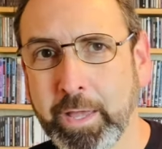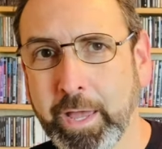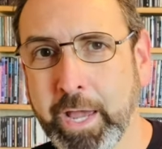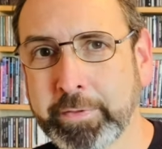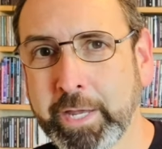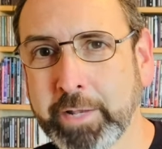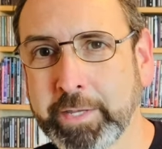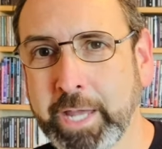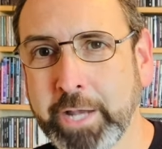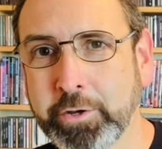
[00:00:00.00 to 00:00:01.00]
And then at
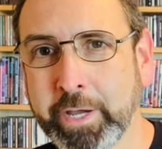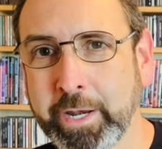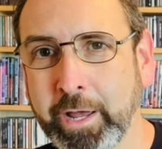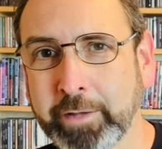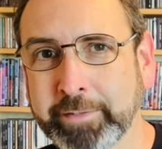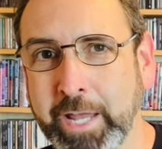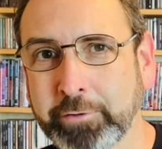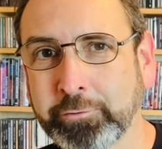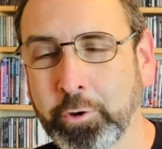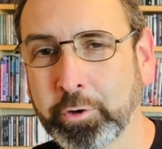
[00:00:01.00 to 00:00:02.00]
the end, you get a 10
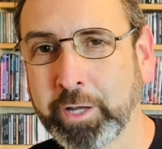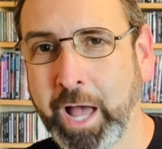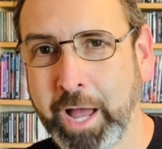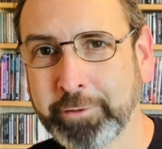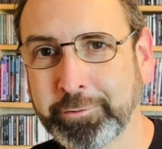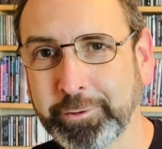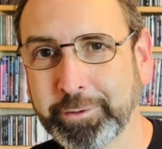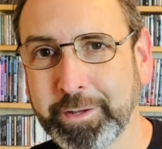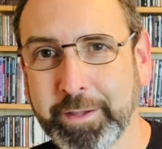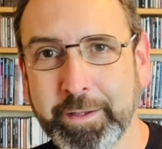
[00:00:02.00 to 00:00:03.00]
song concert.
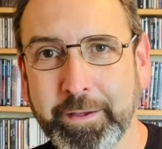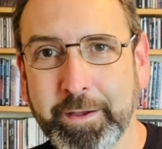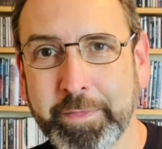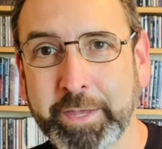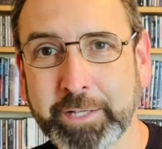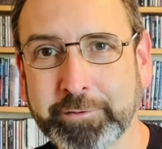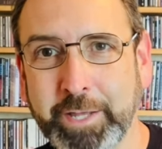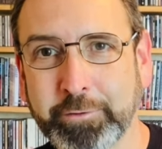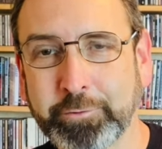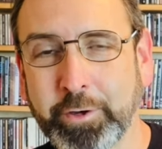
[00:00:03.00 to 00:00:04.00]
I think it's
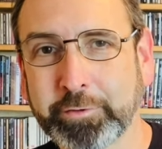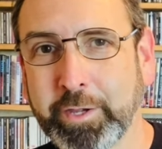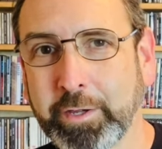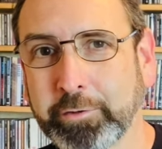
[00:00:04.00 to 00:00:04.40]
10 songs.